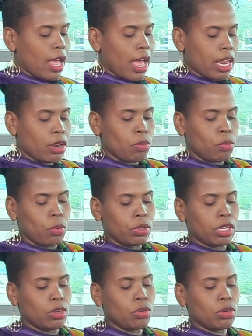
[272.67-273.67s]
and
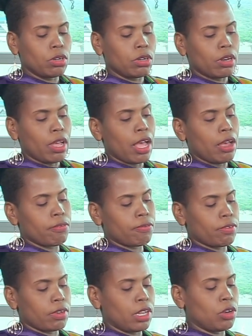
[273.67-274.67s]
didn't
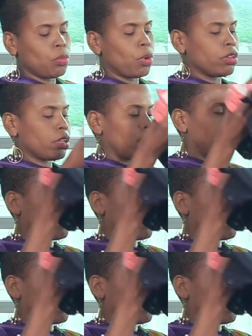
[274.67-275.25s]
want to